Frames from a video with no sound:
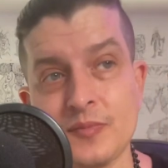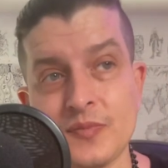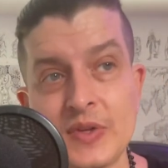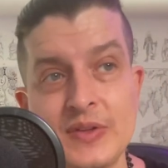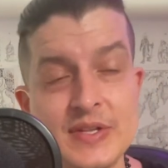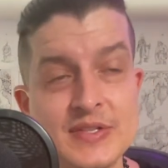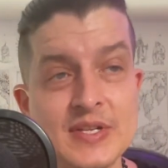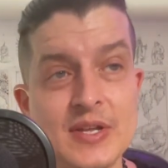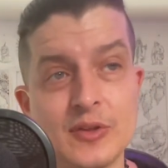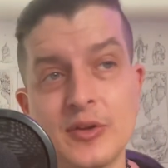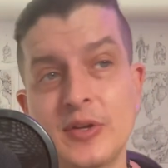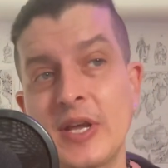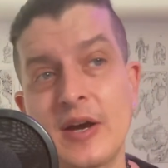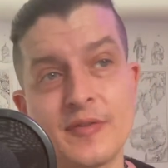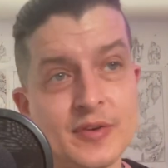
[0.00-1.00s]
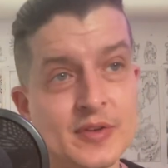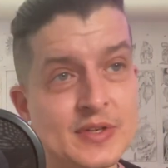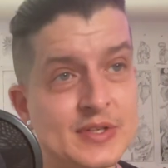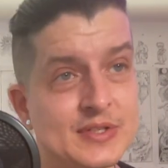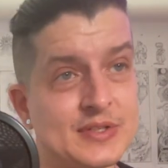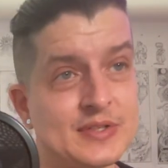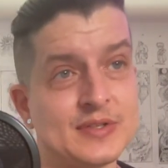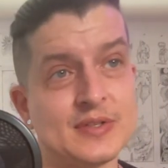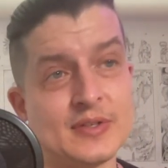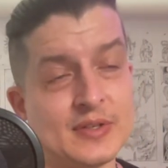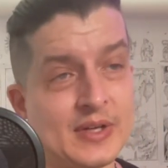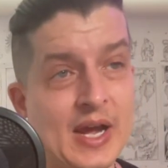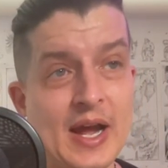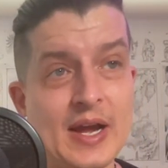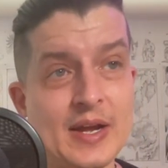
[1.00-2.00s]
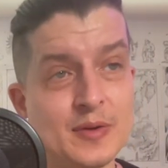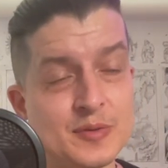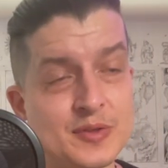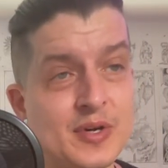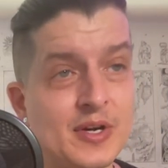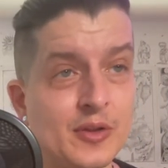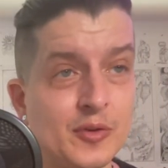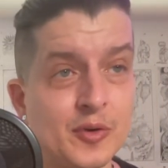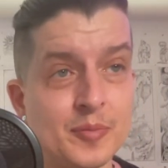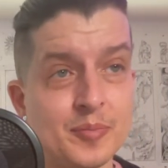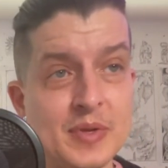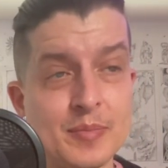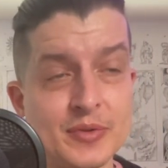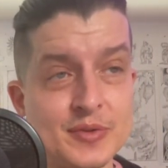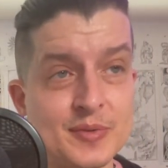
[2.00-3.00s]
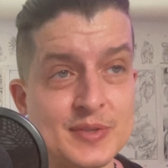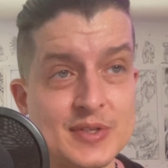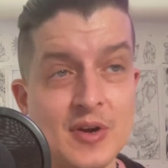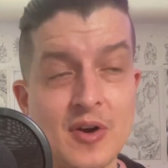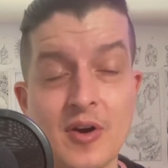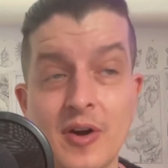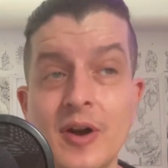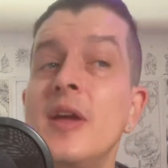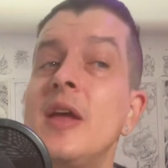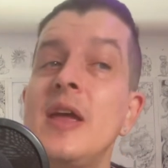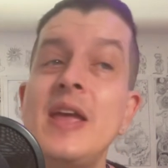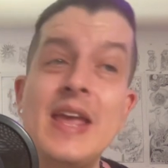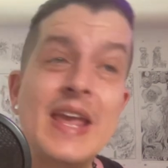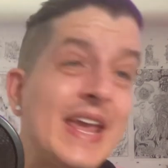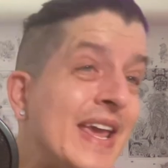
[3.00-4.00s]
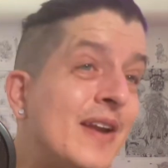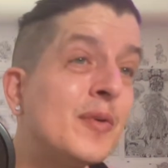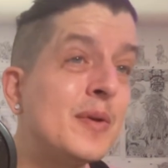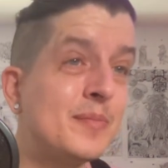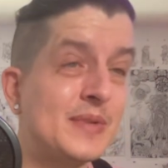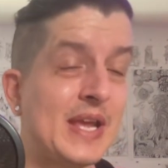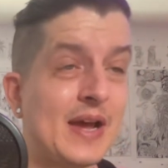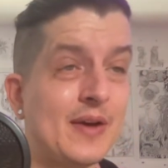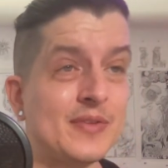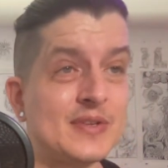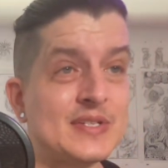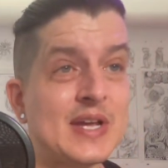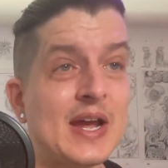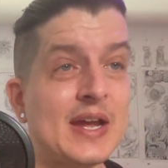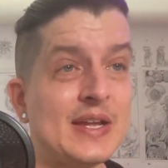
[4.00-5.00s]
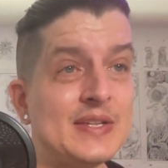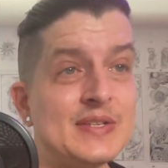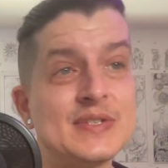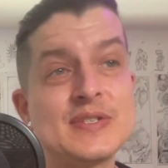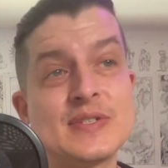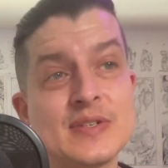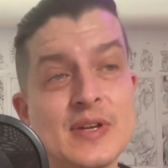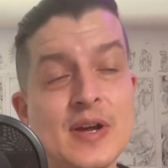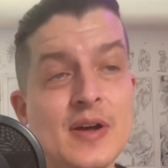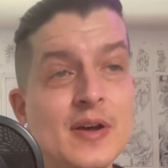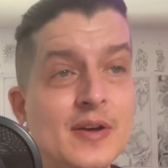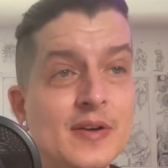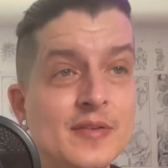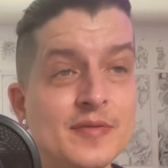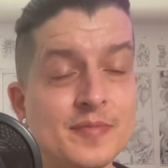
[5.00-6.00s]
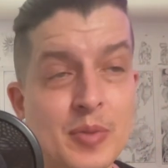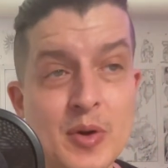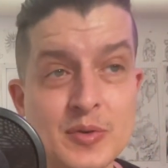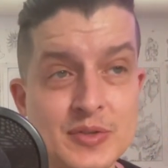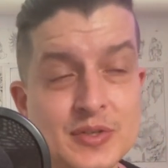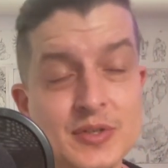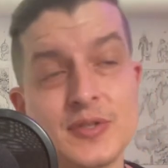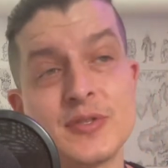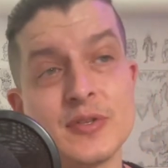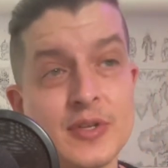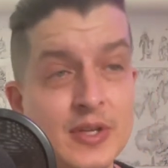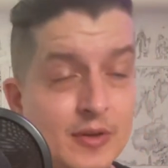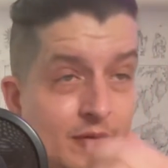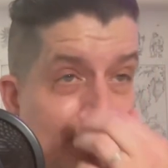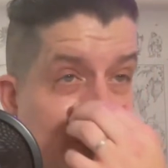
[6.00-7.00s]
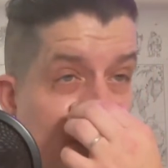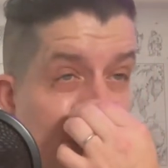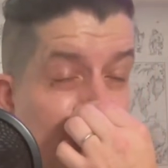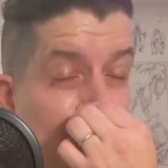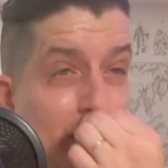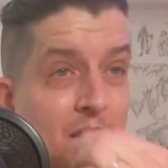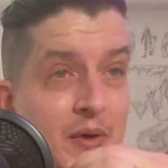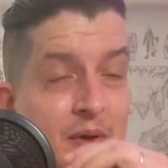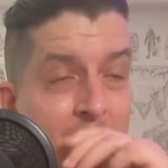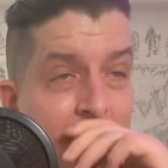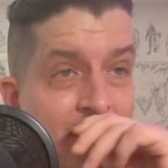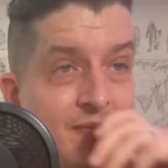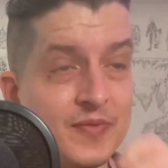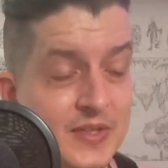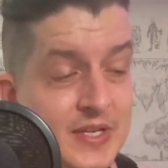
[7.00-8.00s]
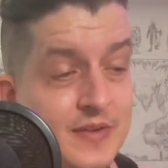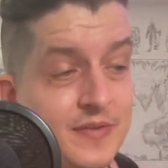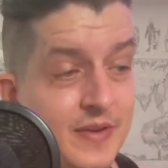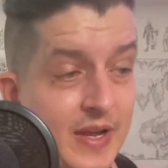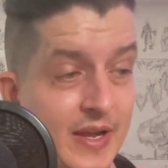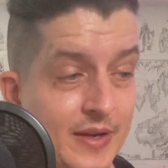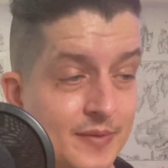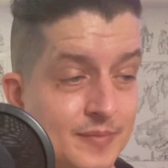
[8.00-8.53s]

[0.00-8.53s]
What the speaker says: that said, look out for this guy who's trying to lure people to his car, and ripped down the signs of posters looking for T-Fane,